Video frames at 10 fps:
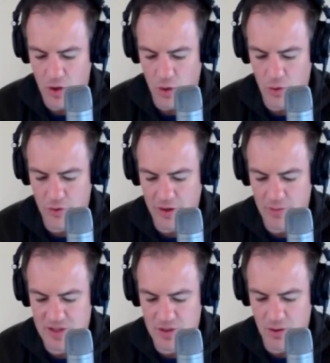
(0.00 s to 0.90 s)
All three
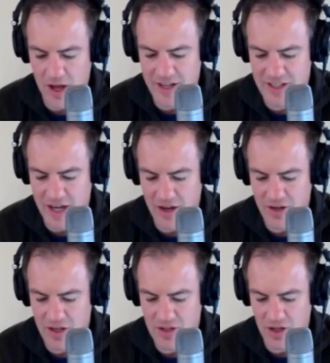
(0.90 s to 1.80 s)
were still lying
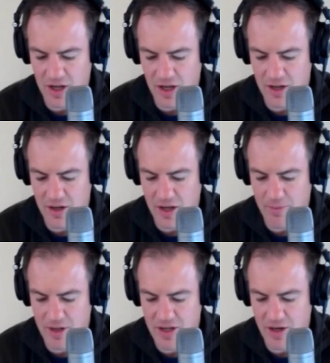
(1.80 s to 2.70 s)
down, so Gillan
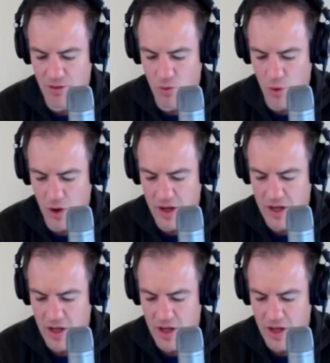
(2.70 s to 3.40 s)
emitted a roar,